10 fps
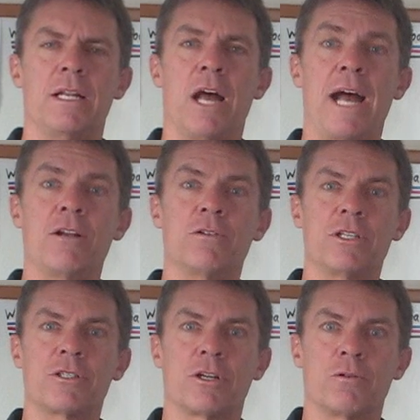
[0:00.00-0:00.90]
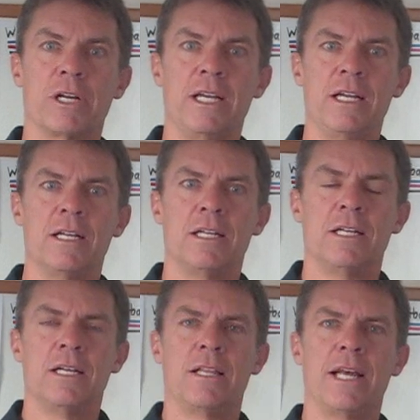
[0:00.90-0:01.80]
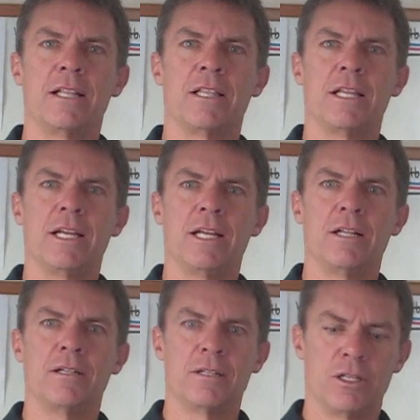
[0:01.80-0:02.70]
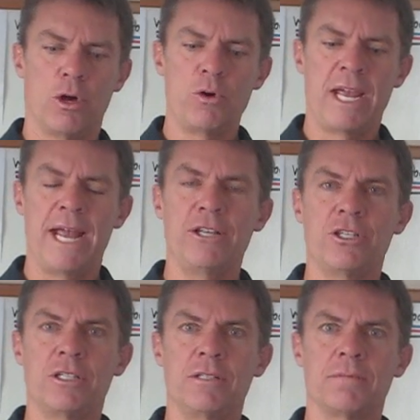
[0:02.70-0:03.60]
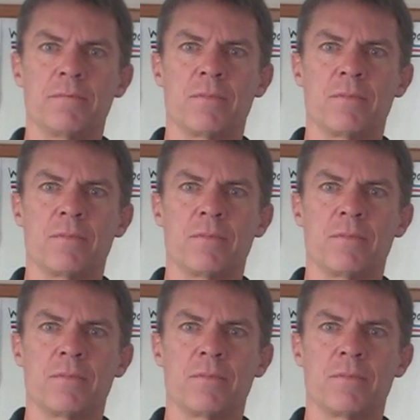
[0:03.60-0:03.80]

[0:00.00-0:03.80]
Now, I don't disagree that the location,